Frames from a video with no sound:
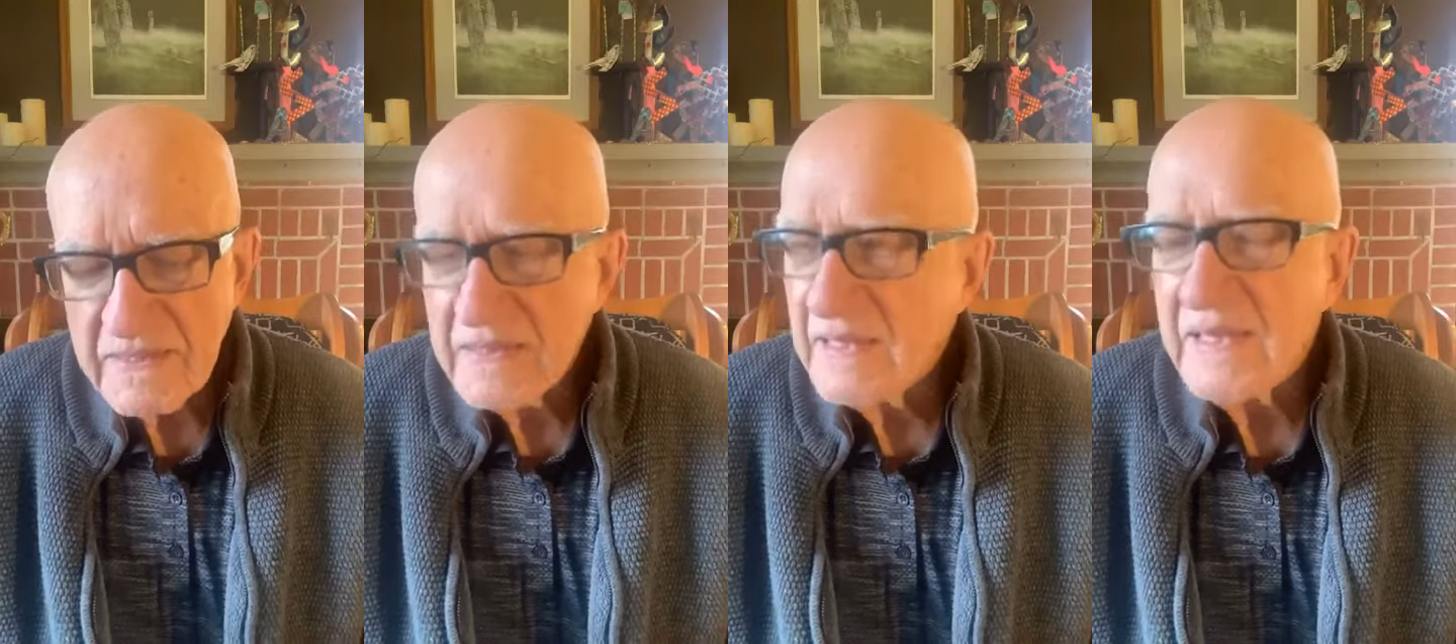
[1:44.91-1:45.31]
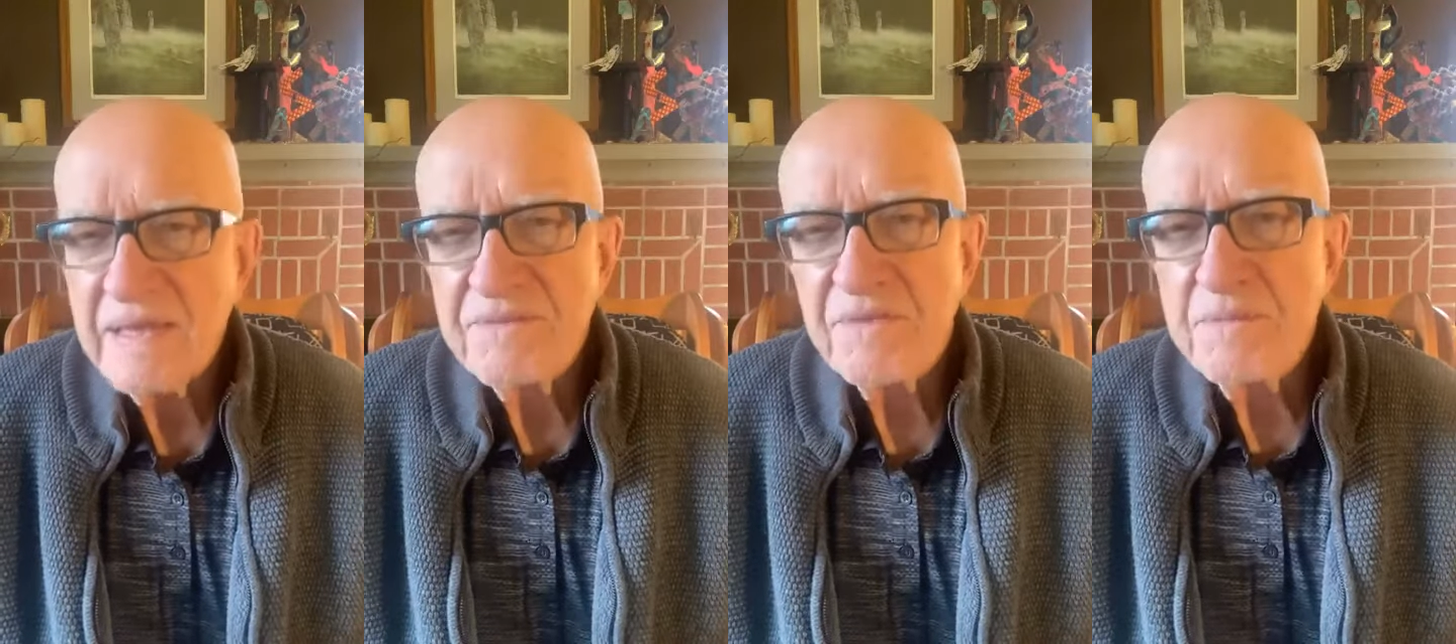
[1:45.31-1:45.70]
and,
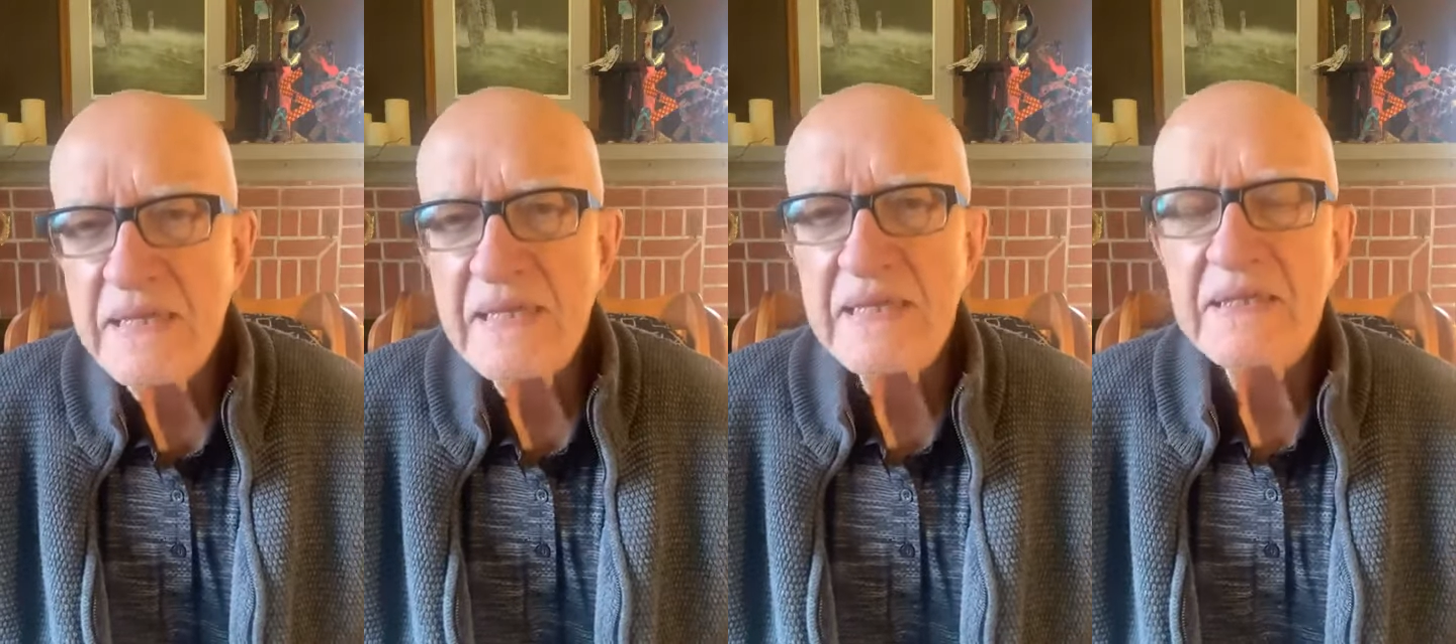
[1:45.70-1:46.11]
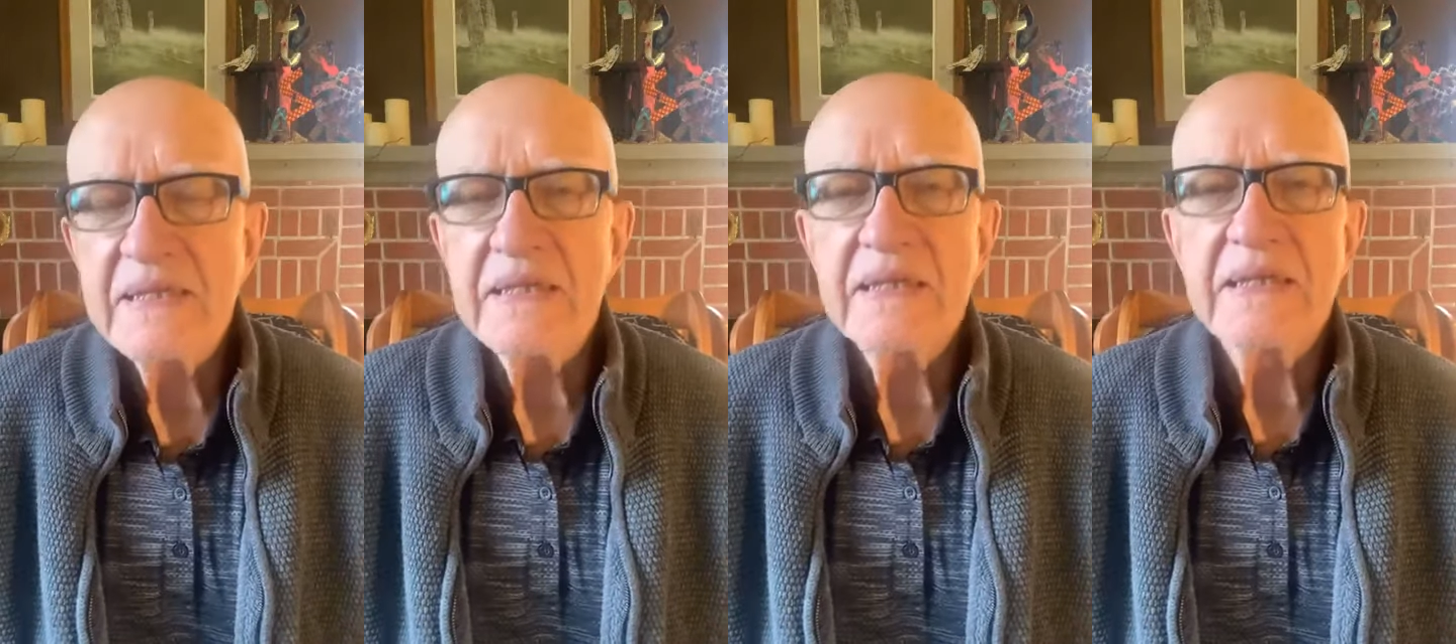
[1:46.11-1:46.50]
and for me,
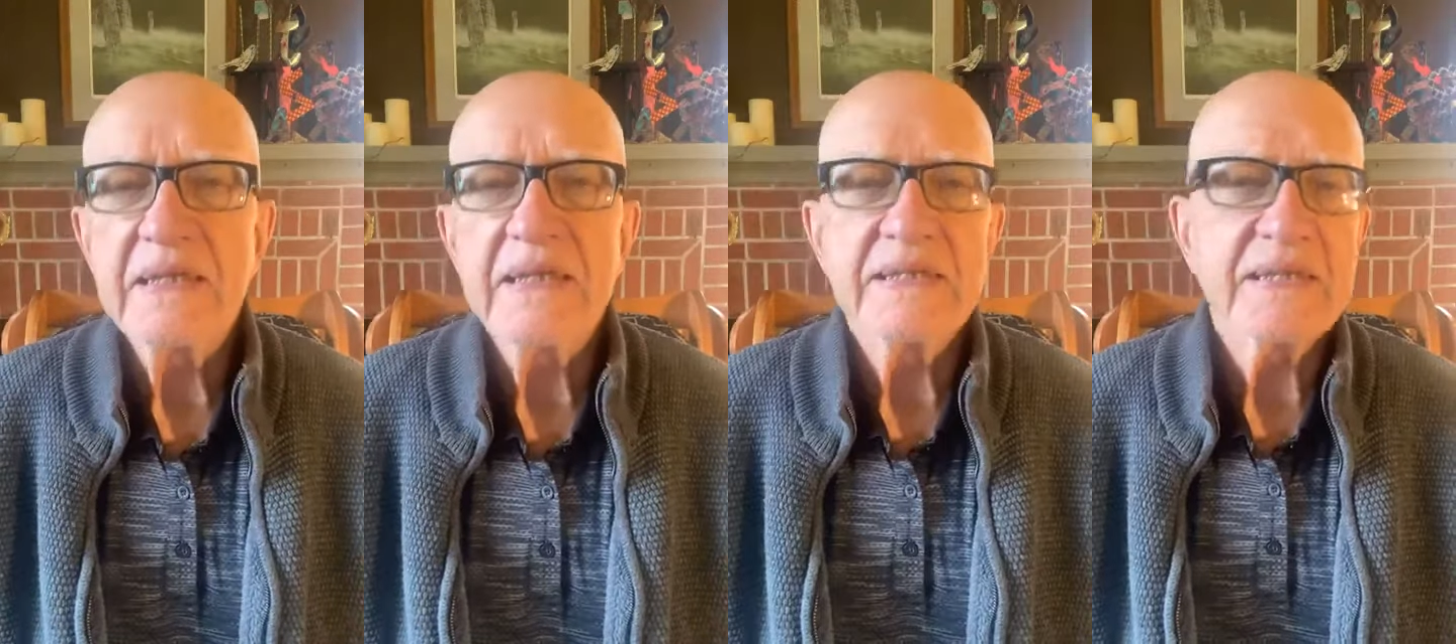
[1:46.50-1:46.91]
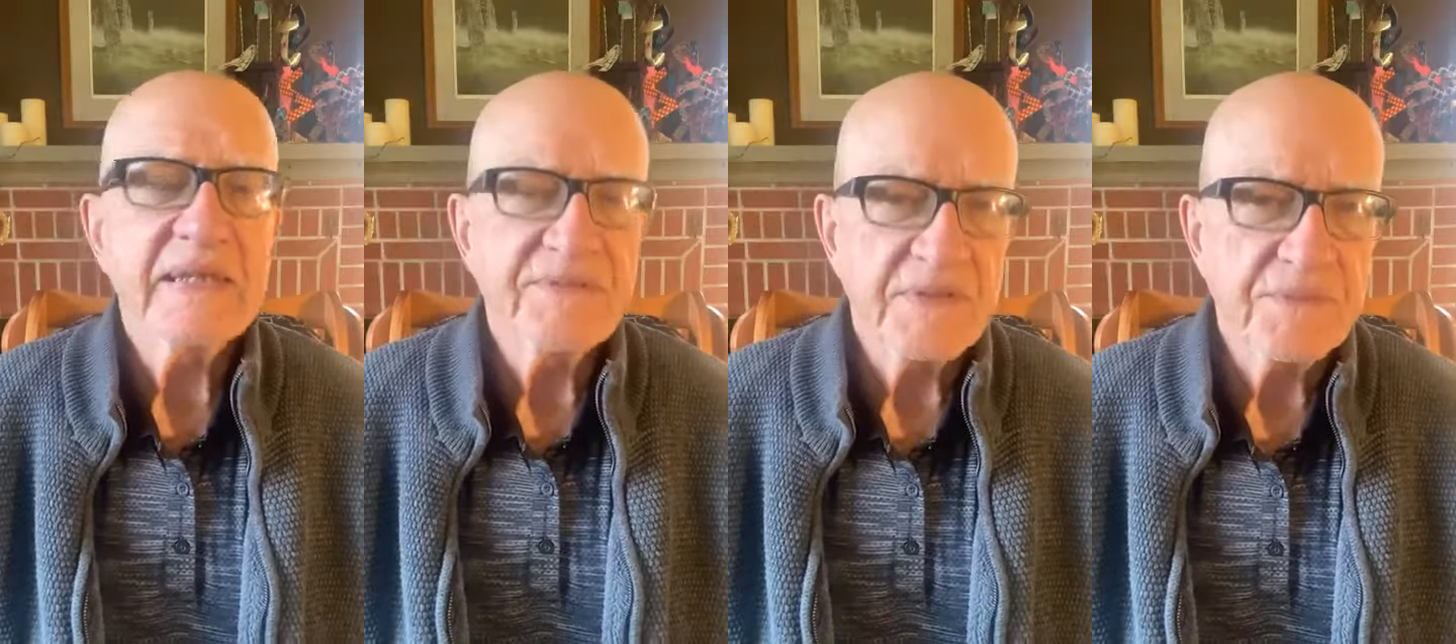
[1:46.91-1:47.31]
it, it's a
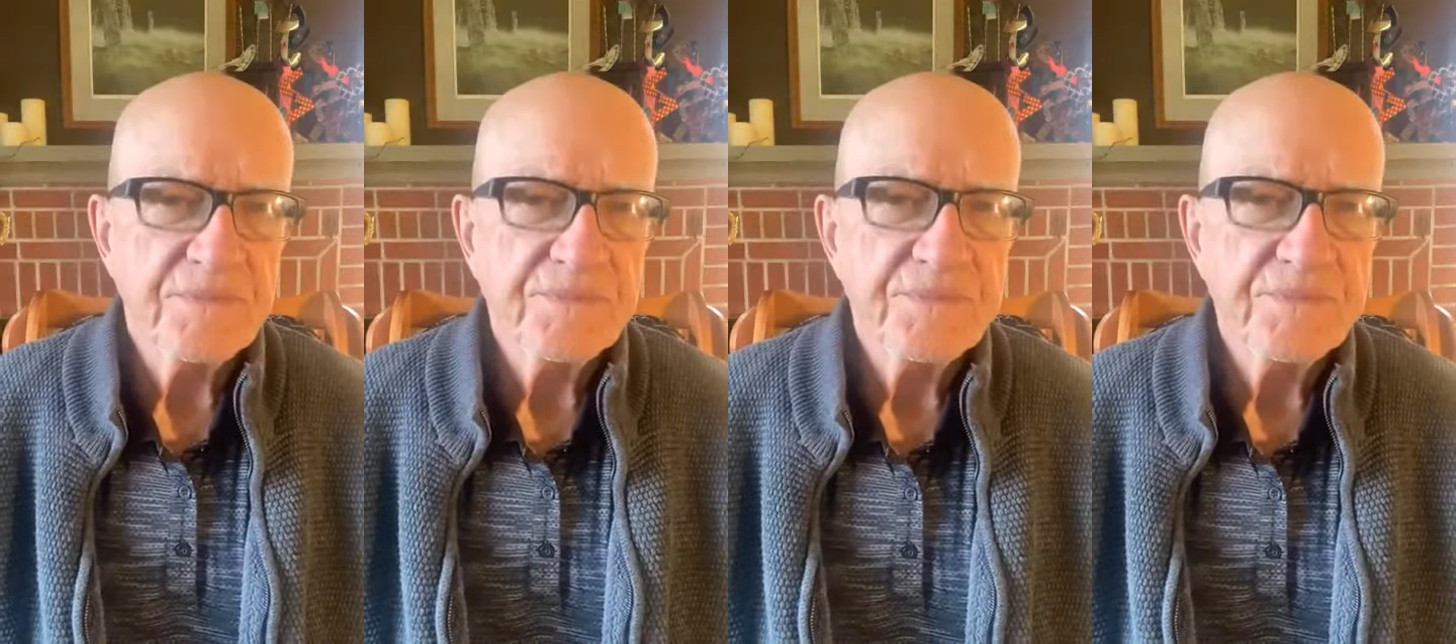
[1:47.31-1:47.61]
given